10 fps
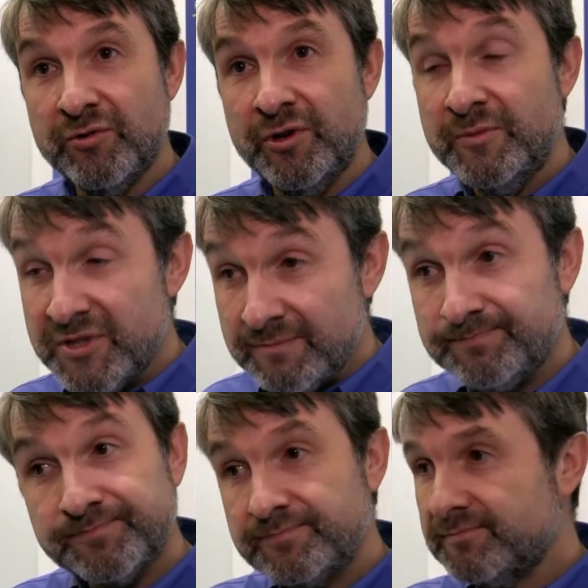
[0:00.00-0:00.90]
rooms,
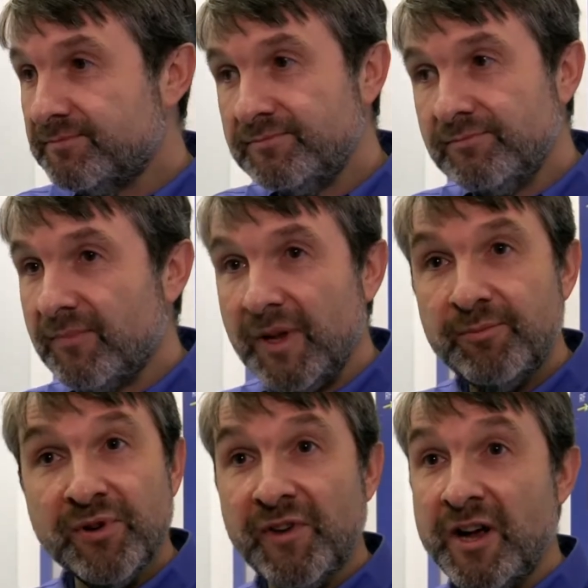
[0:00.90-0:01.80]

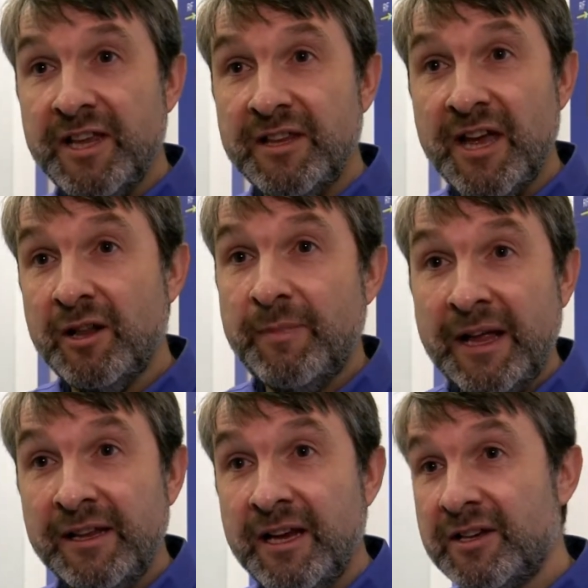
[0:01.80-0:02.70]
providing the
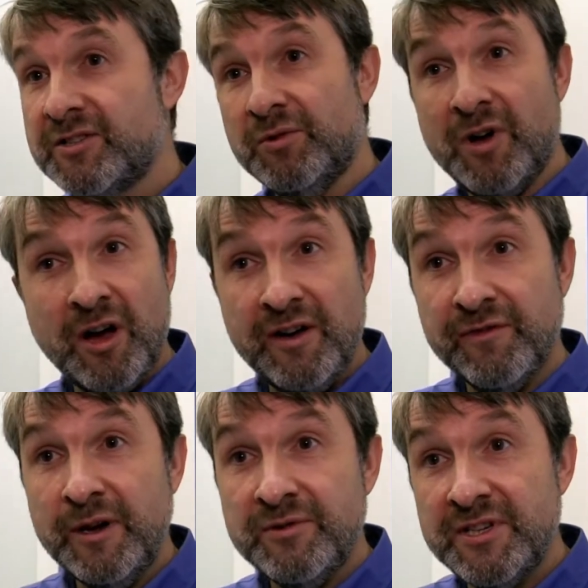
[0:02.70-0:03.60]
L-band links or higher
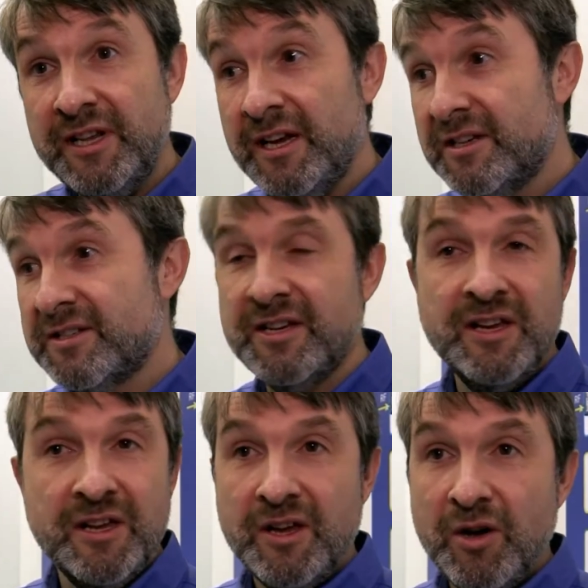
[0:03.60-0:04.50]
frequency links
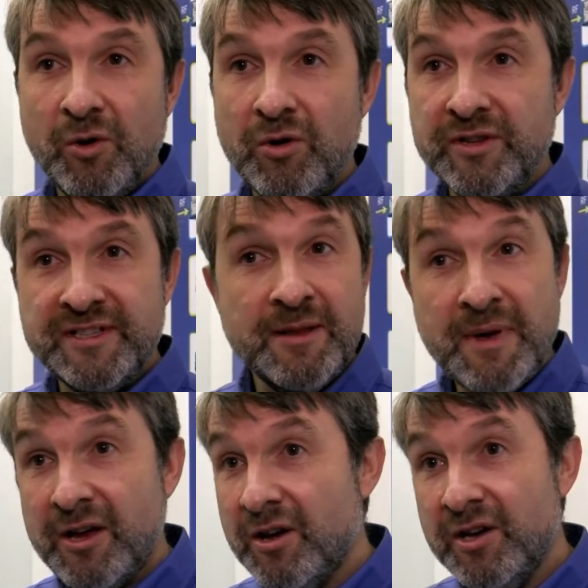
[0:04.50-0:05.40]
or the 10
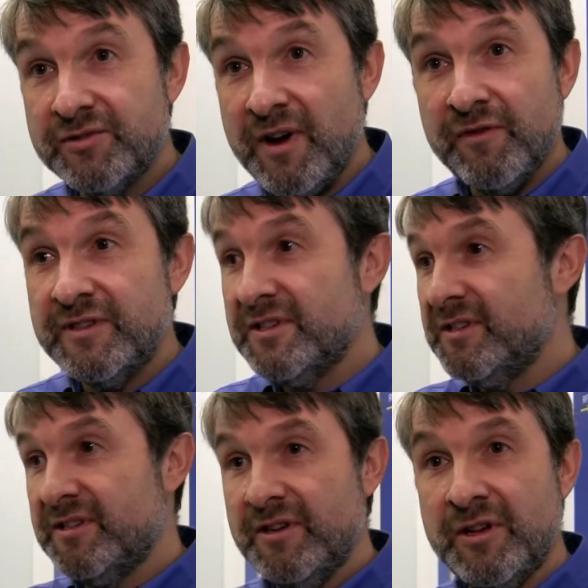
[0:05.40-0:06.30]
megahertz
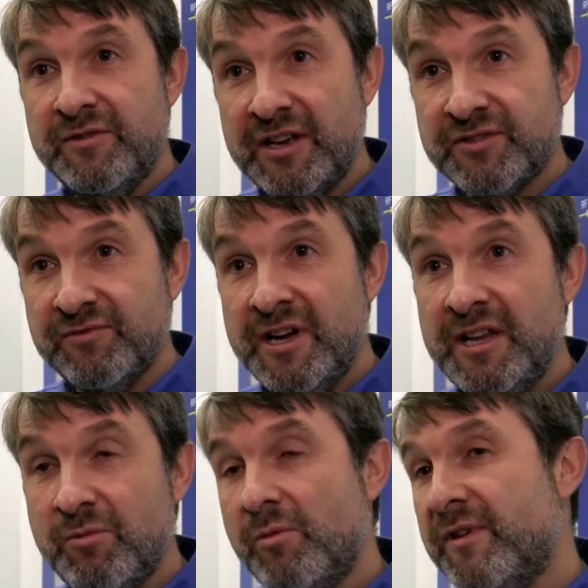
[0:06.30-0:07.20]
references. That's
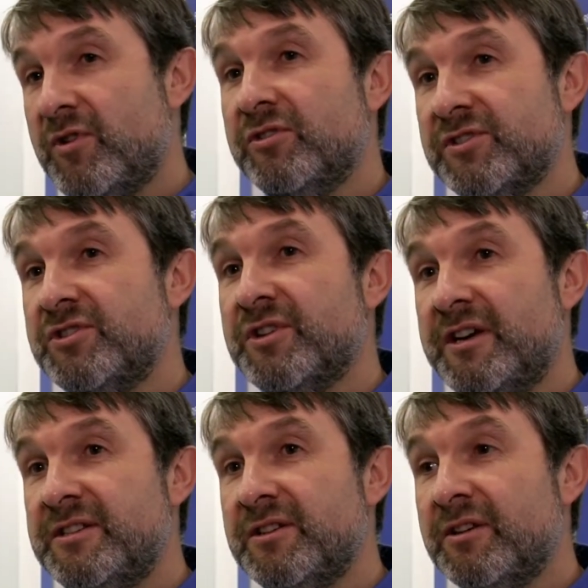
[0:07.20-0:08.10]
really what we've
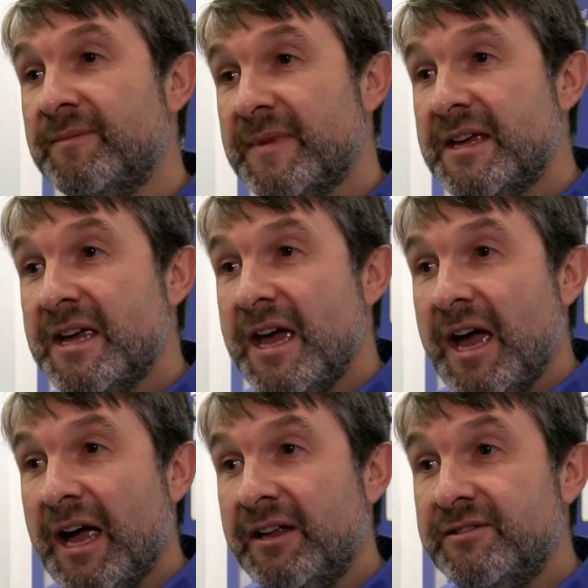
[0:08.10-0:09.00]
concentrated on.
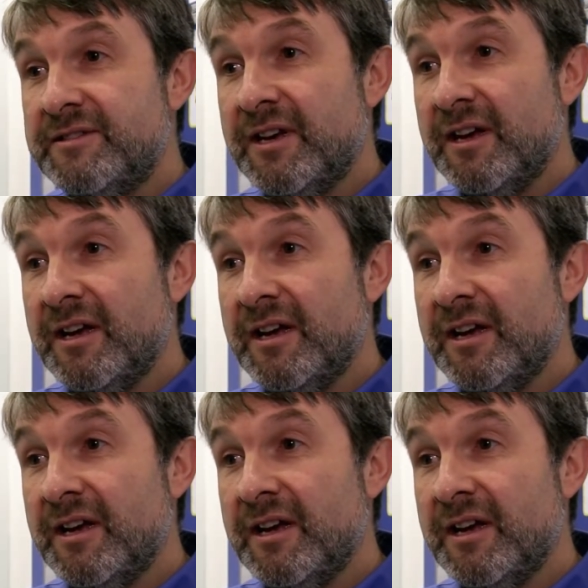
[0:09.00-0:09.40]
And